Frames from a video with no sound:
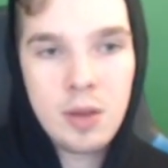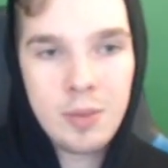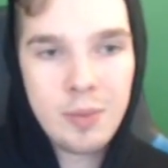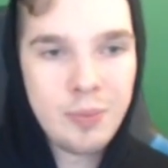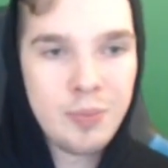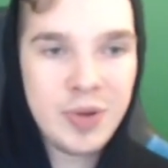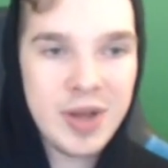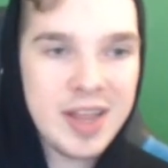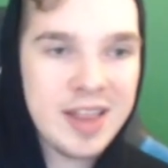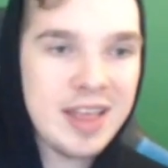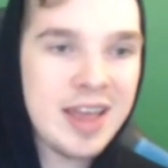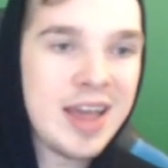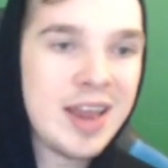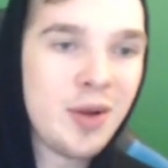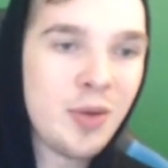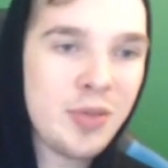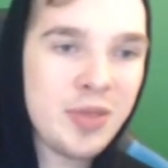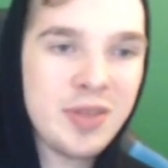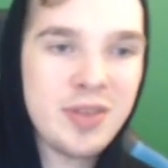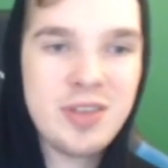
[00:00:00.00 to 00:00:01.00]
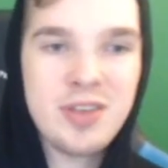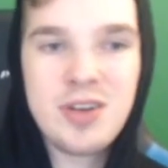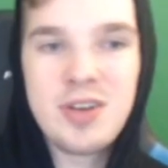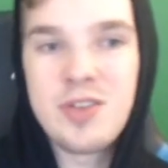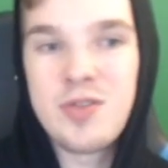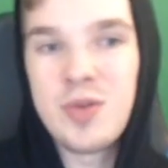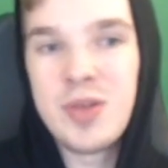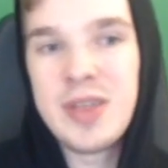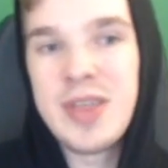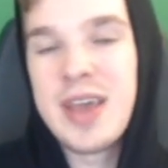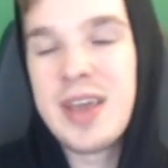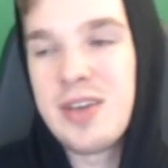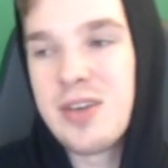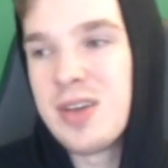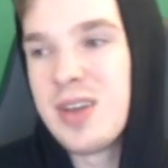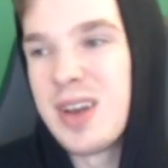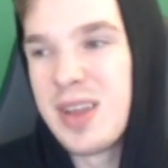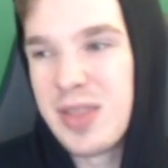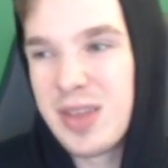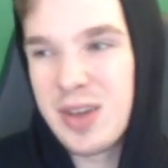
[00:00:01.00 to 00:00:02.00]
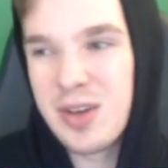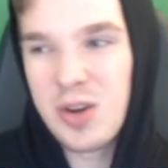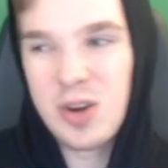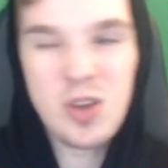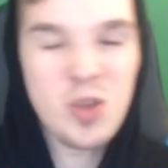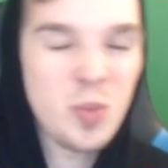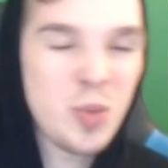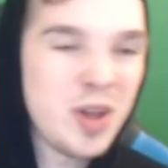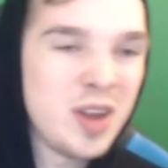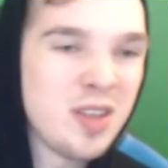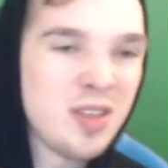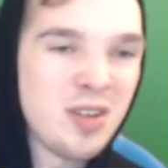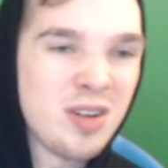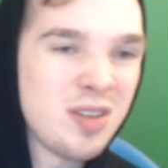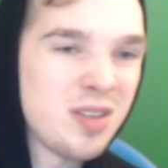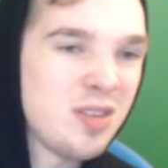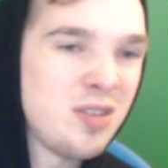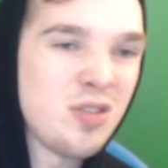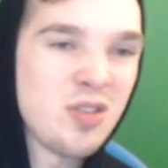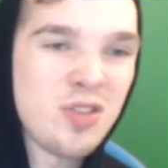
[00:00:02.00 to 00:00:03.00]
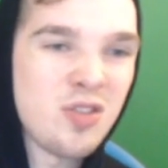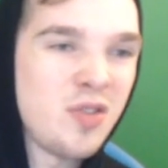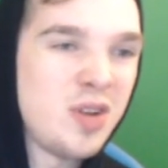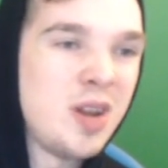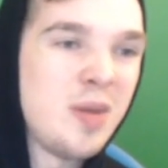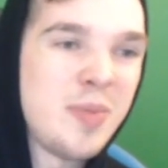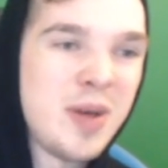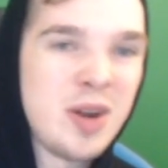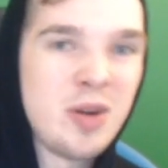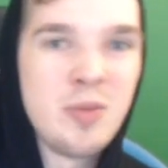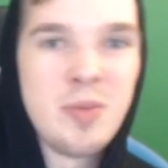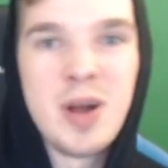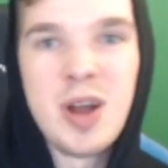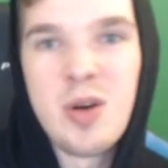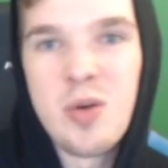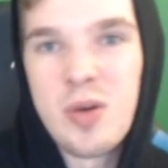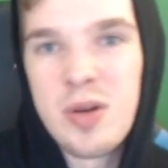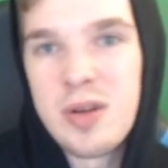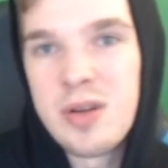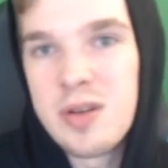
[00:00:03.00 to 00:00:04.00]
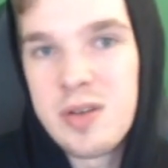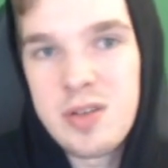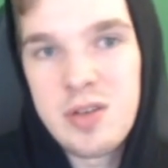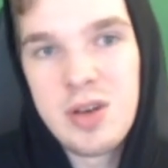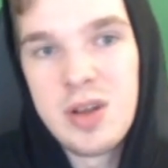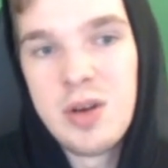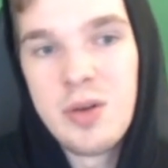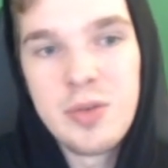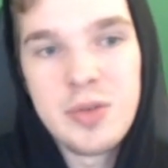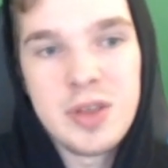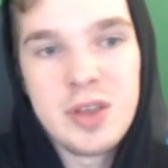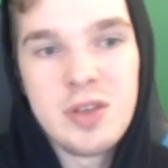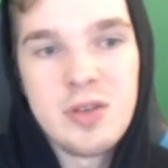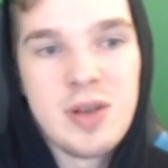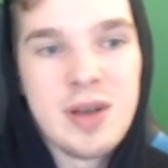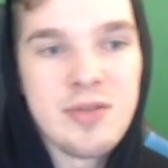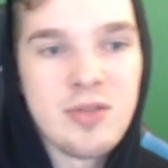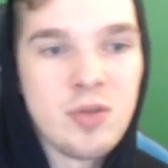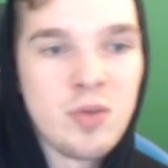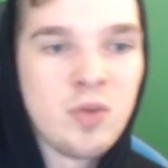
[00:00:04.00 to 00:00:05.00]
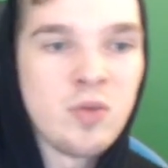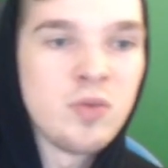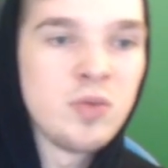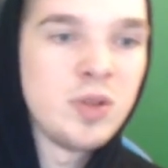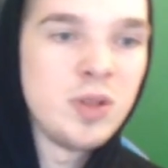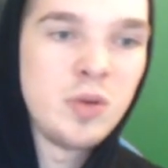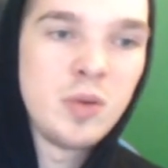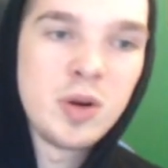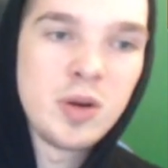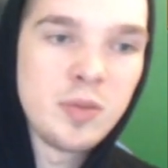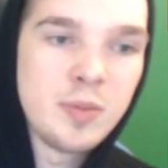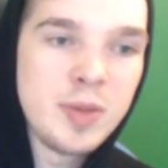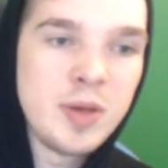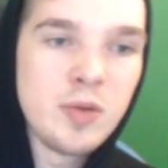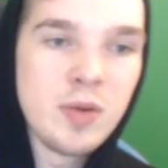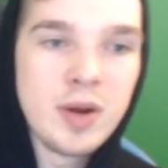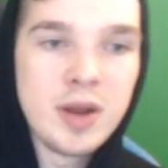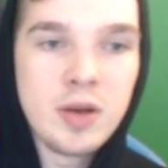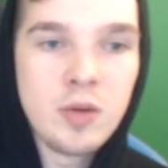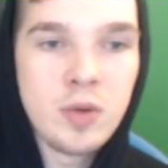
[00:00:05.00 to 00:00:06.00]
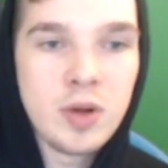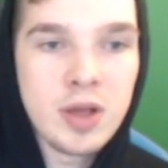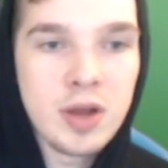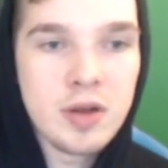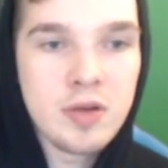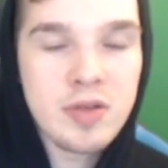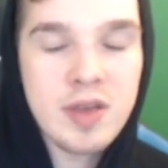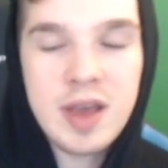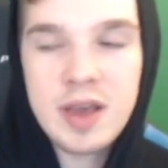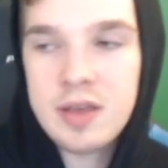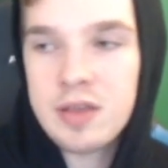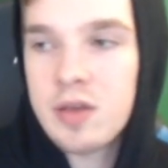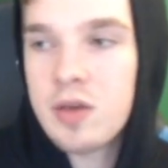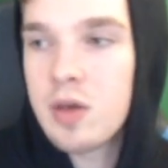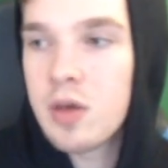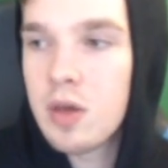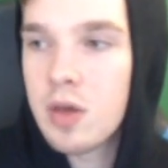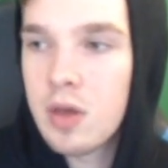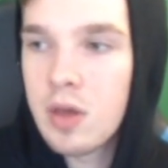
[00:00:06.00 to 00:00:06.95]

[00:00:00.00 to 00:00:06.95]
But I don't think this card's really that good, and I think Curseblade is honestly just straight up better in Pirate Warrior, so I don't think you'd ever really want to be running Woodcutter's Axe.